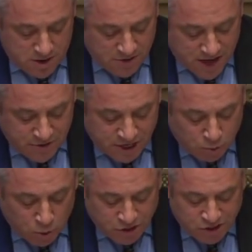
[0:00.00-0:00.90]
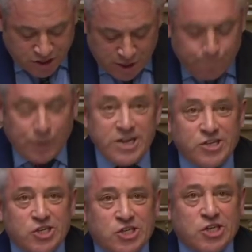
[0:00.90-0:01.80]
that this was deeply
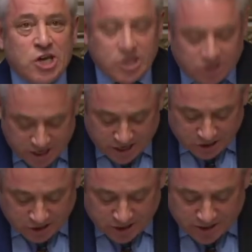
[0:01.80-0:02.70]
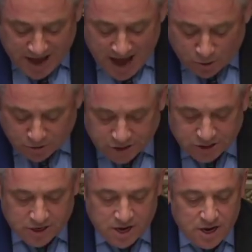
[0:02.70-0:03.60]
discourteous to the
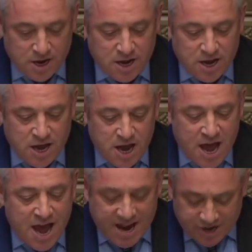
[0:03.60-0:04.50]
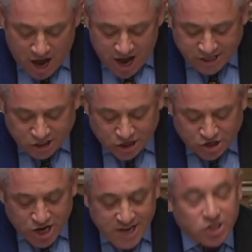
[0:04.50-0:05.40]
House, and I
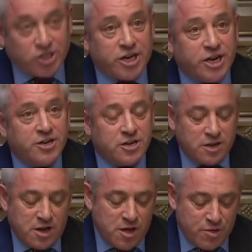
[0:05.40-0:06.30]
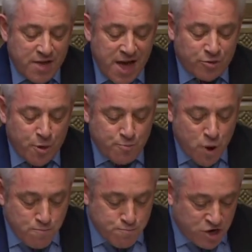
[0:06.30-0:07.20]
suggested that the
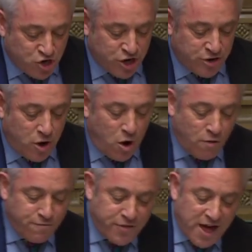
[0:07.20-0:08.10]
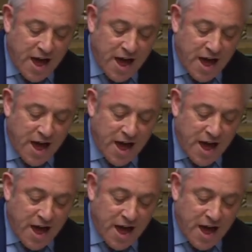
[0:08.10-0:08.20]
permission of the